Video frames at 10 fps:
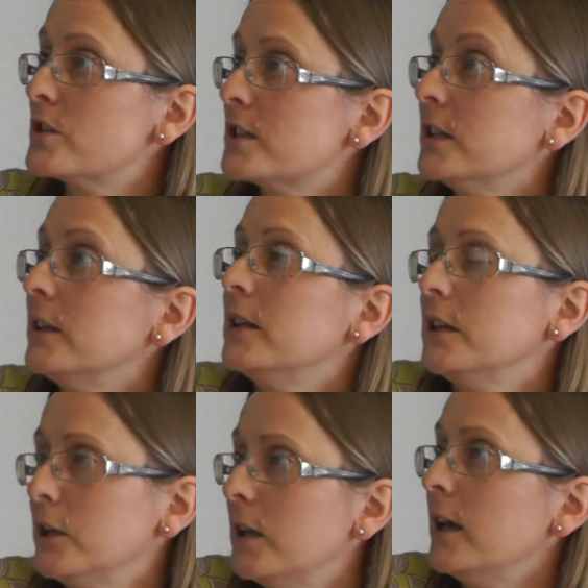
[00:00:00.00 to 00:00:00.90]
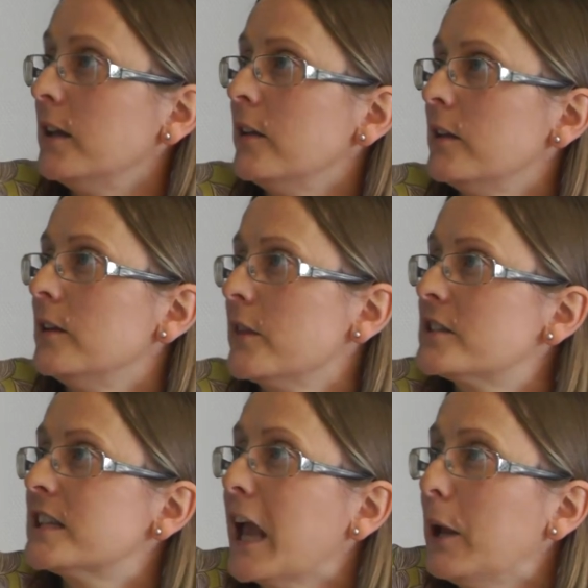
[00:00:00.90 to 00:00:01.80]
shows
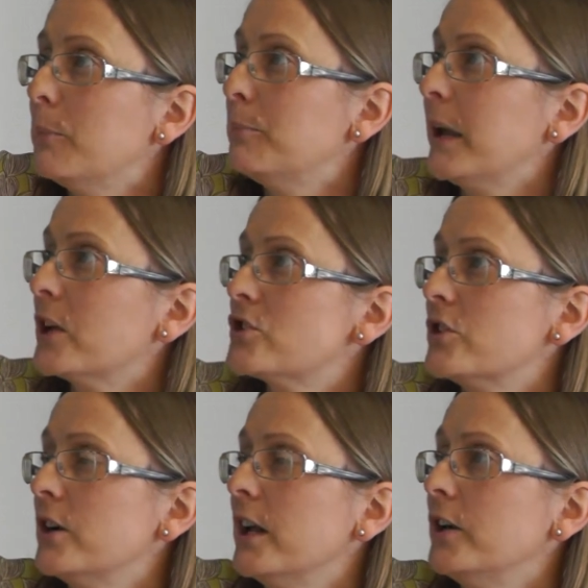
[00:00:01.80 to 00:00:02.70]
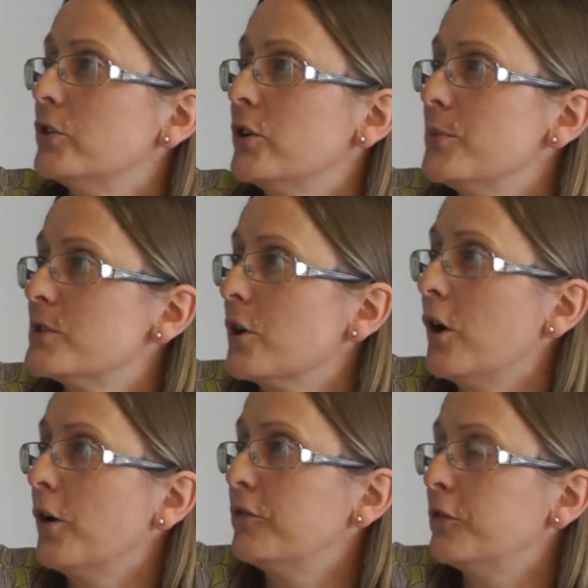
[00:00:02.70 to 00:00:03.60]
the same picture in terms